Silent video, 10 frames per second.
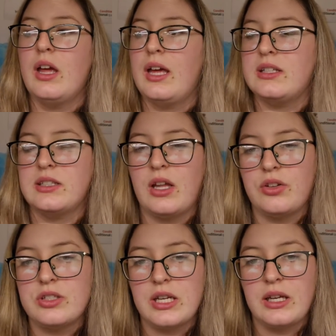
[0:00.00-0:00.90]
It's another
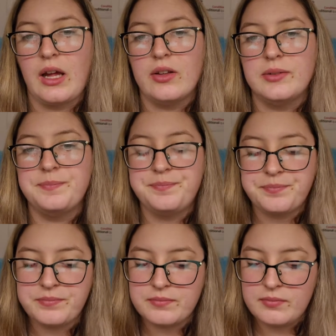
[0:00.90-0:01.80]
10-gallon.
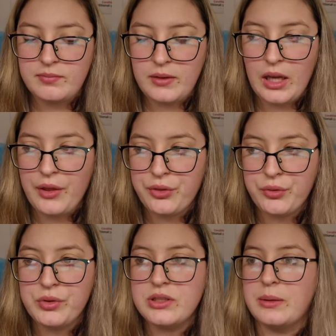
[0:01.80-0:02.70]
I
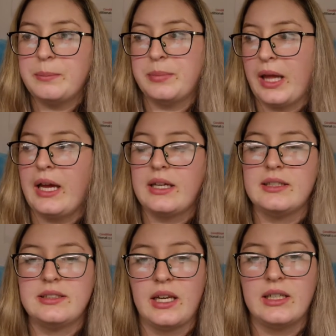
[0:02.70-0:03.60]
threw some black
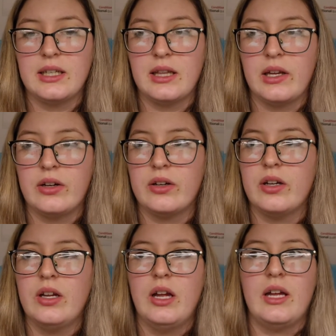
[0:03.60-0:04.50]
sand in there.
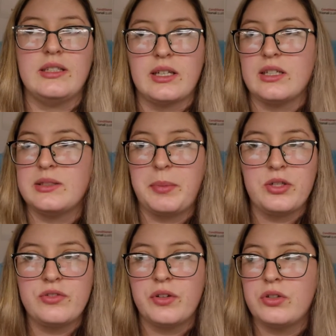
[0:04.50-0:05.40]
It's got a
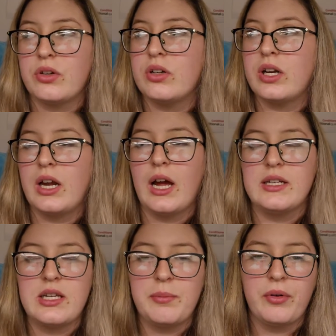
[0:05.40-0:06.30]
sponge filter on it. I
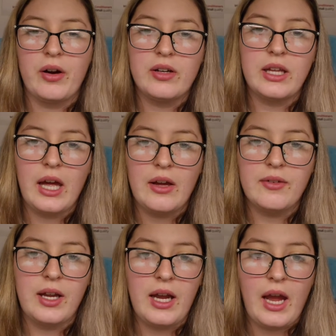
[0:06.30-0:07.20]
temporarily have
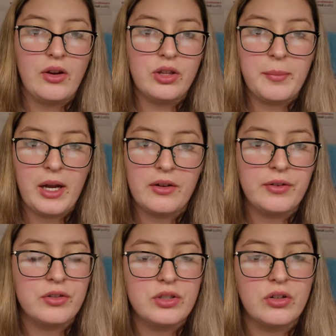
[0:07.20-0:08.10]
a hang on the back
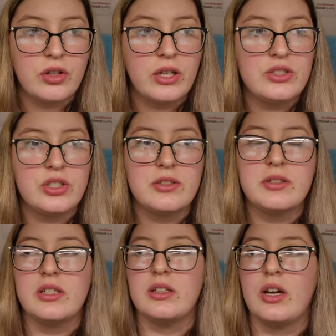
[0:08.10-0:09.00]
filter on it just
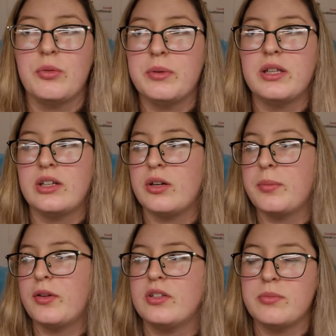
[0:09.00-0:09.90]
to help clear up
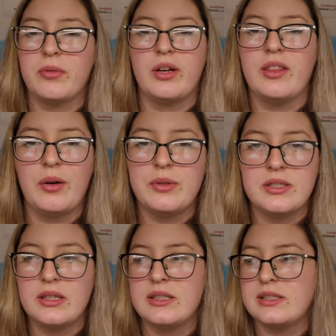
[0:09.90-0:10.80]
all the debris that was
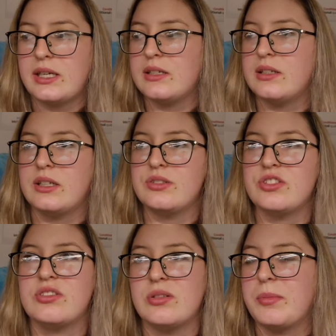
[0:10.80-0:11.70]
in the sand and
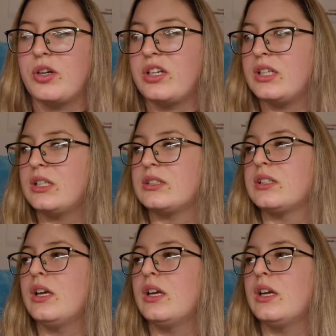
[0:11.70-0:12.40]
just the murkiness.